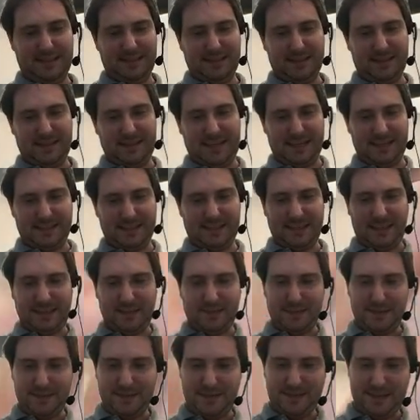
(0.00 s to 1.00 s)
Next
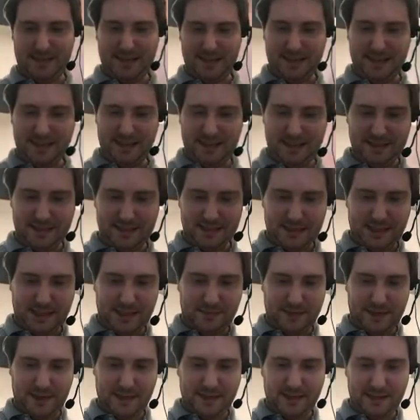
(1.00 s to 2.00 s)
up,
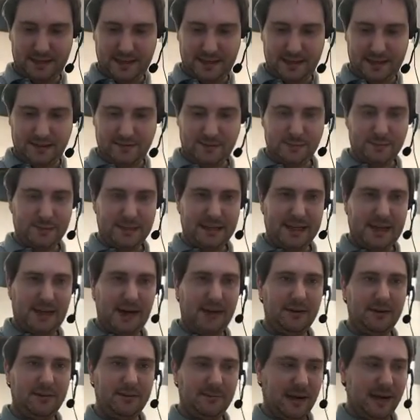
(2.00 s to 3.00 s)
keeping the government
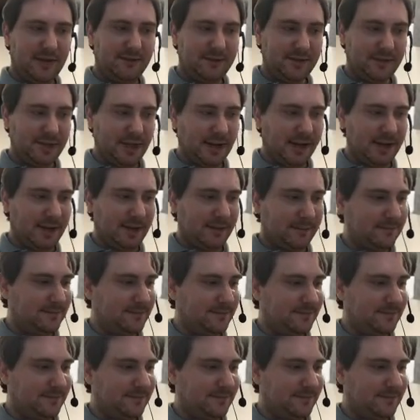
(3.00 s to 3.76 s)
out of my vagina.